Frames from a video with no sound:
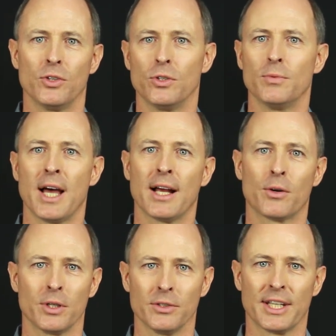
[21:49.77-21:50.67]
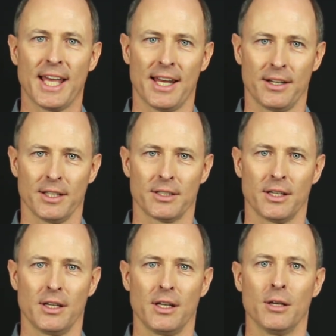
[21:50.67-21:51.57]
Do not grill the candidate.
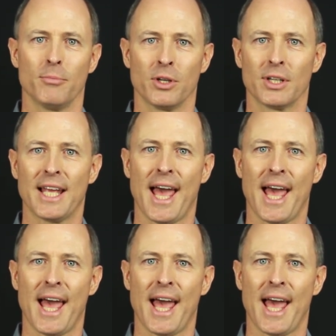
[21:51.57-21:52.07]
Merely